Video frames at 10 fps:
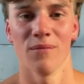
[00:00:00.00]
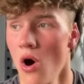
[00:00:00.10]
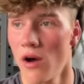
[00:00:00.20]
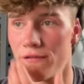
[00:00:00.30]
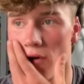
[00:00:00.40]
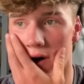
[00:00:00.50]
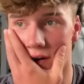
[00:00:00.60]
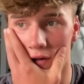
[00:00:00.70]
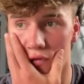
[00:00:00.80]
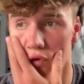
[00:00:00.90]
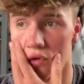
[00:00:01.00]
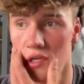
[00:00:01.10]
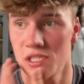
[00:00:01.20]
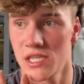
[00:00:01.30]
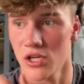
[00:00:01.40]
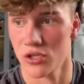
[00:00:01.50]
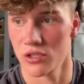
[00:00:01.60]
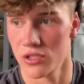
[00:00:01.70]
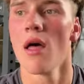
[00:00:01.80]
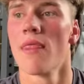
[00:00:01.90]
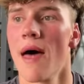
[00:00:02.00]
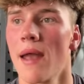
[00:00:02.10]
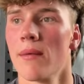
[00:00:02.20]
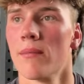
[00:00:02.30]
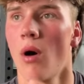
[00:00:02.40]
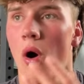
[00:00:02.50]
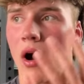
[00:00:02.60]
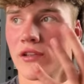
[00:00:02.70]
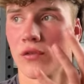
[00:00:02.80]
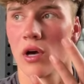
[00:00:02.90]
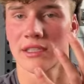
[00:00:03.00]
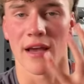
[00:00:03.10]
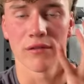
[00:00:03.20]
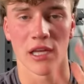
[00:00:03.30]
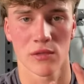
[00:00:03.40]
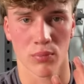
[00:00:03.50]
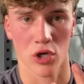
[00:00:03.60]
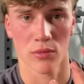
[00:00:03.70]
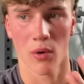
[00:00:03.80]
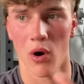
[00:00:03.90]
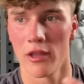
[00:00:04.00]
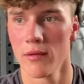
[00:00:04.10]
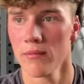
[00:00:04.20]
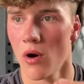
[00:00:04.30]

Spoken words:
I find after I do these sessions that my eyes feel like they have less pressure behind them.